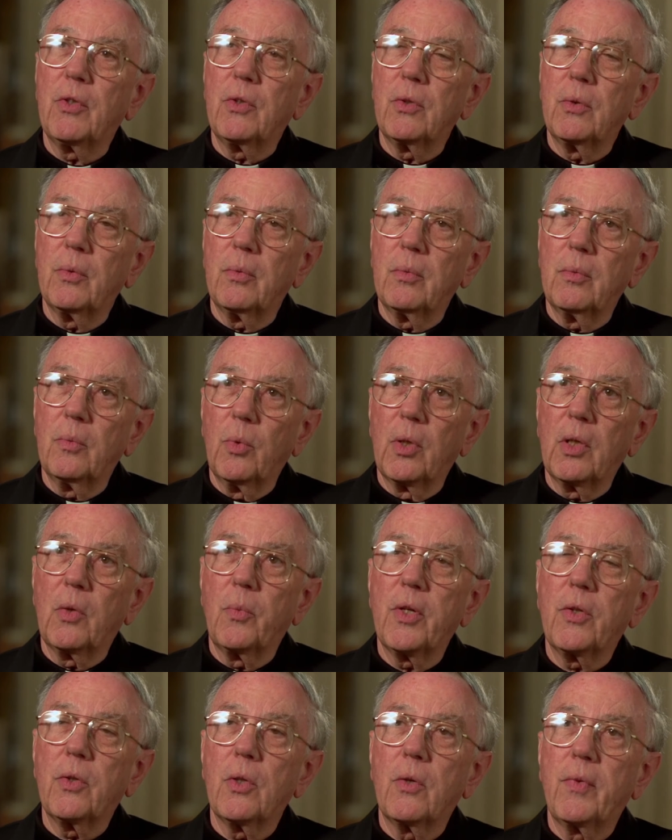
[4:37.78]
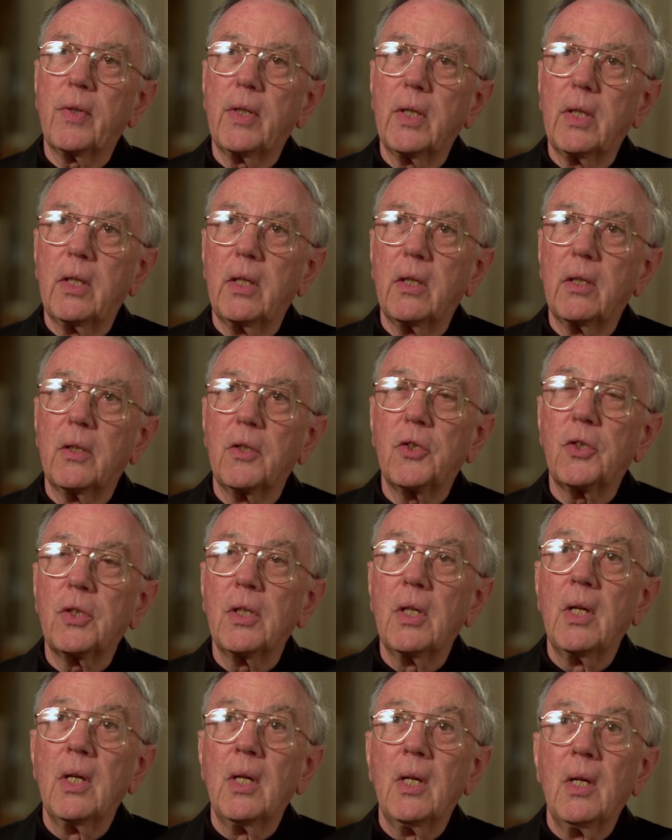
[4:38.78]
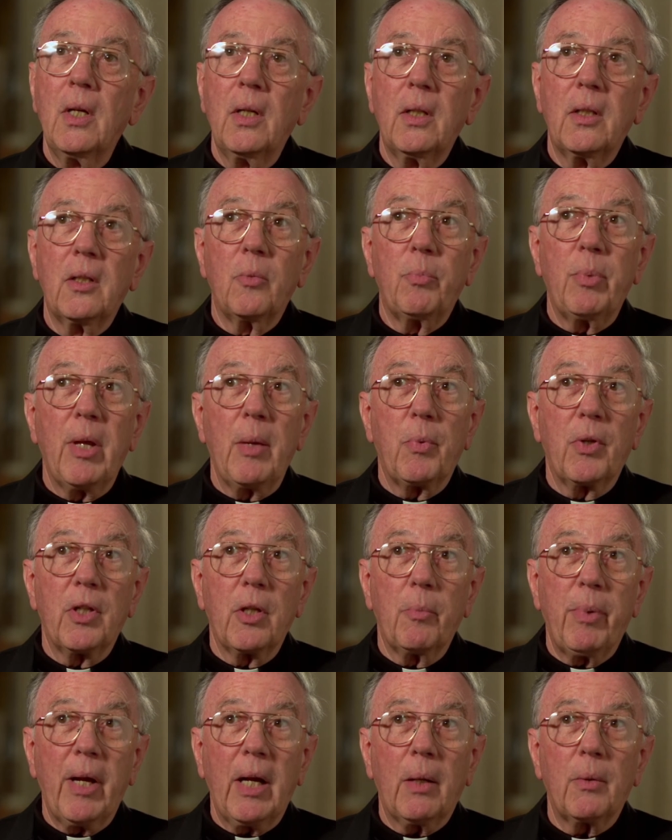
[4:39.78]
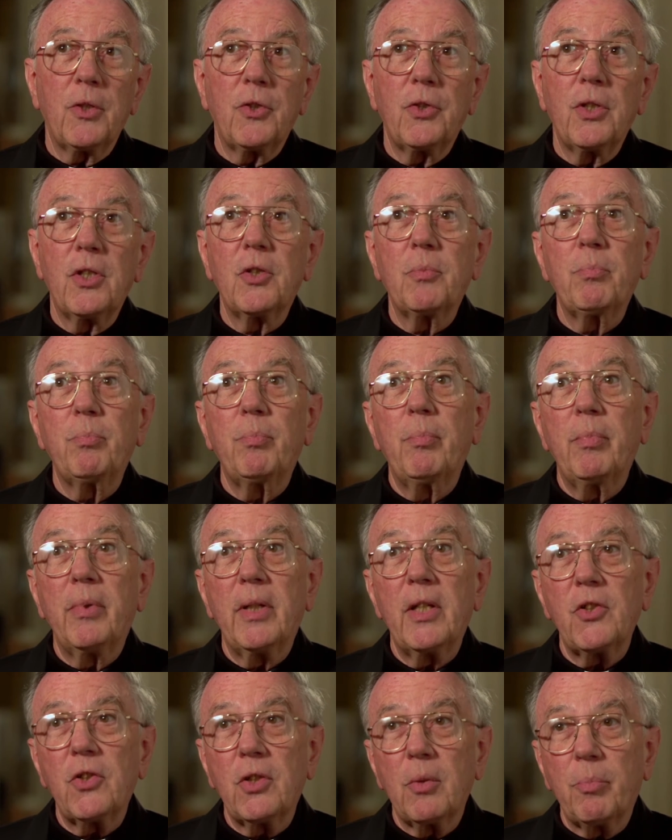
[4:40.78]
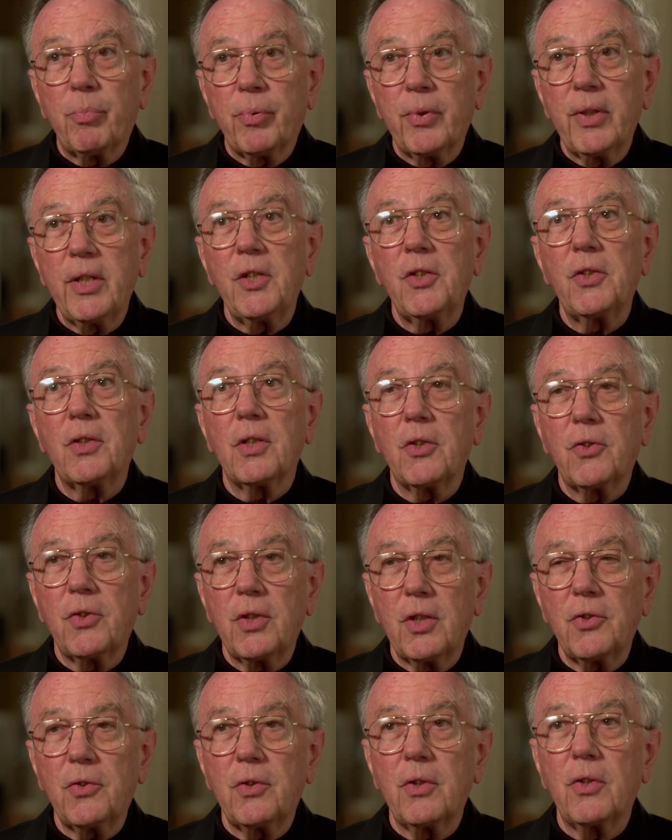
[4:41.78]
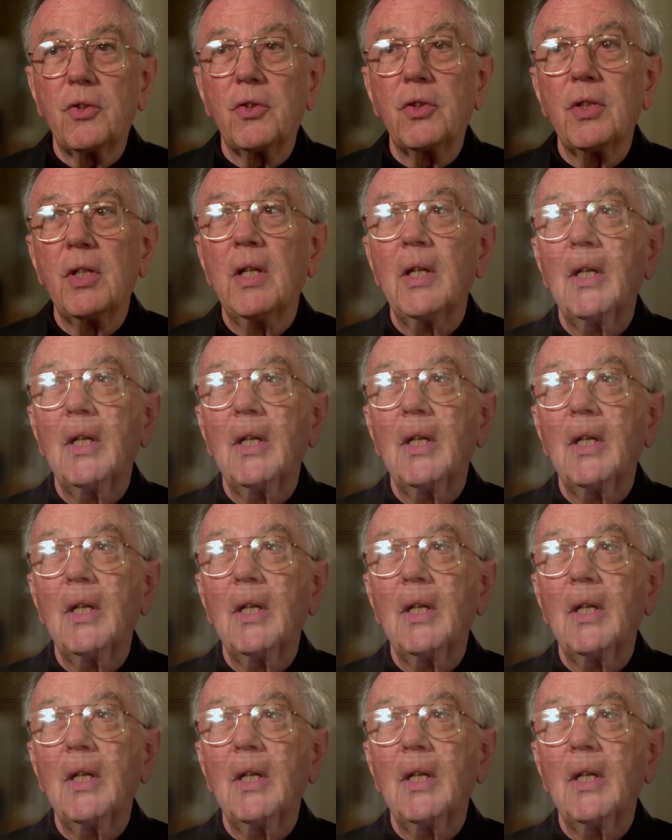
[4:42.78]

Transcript: to work with over the years, the people in the parishes, plus the priests, the sisters,